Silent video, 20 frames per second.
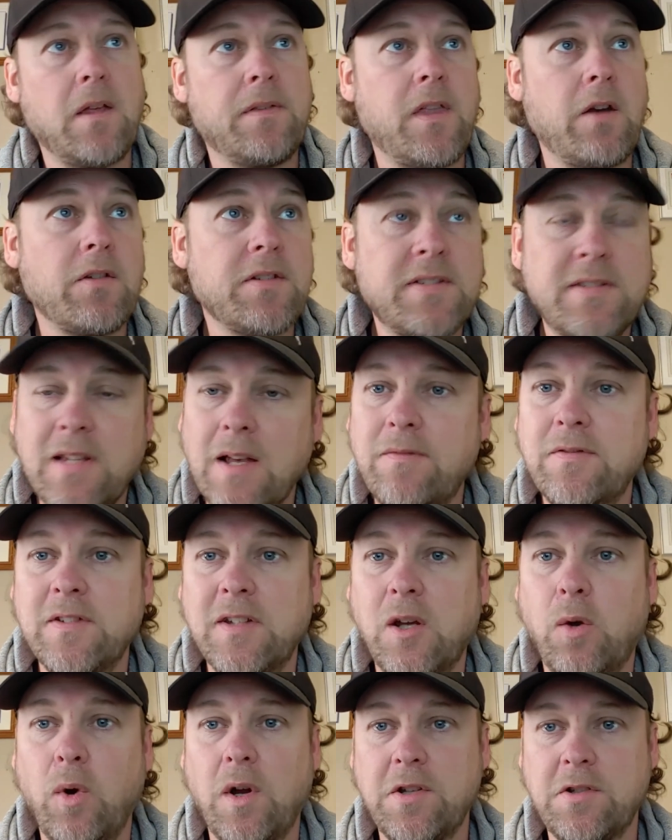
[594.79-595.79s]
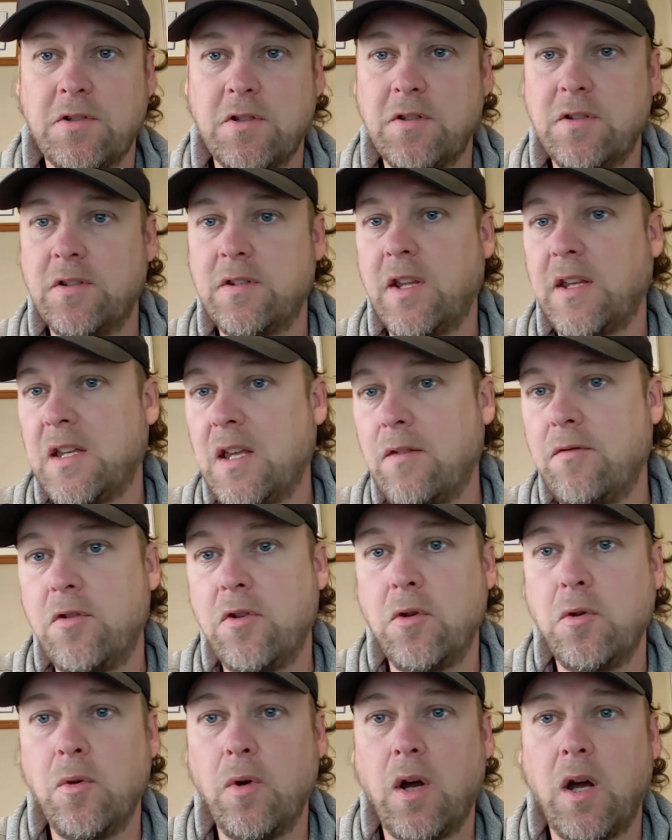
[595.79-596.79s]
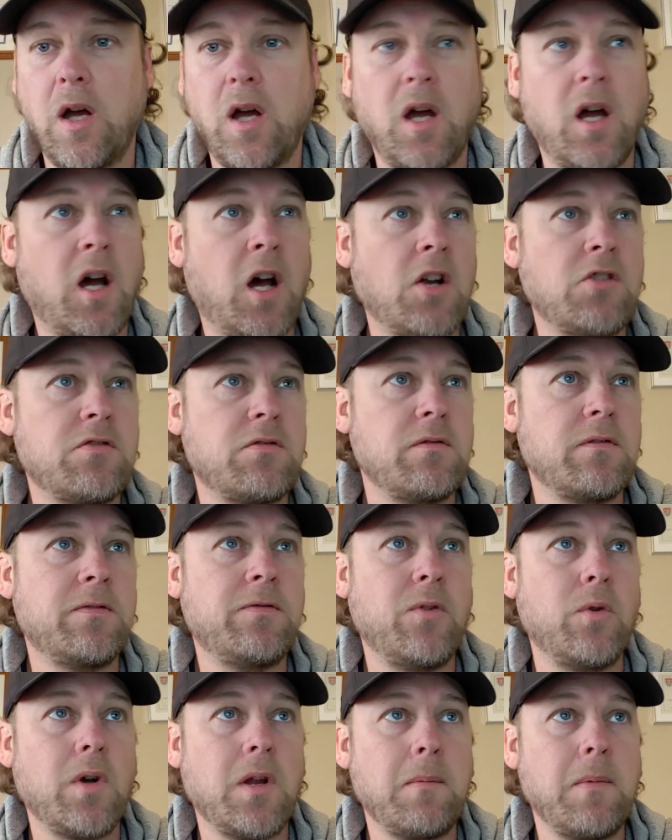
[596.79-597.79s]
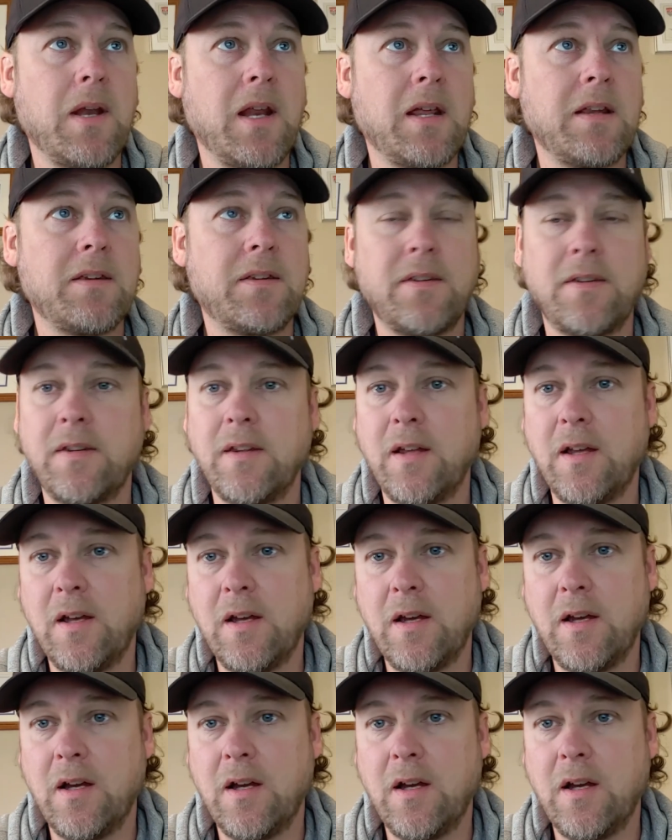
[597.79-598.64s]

There is 70 questions. They give you 140 minutes.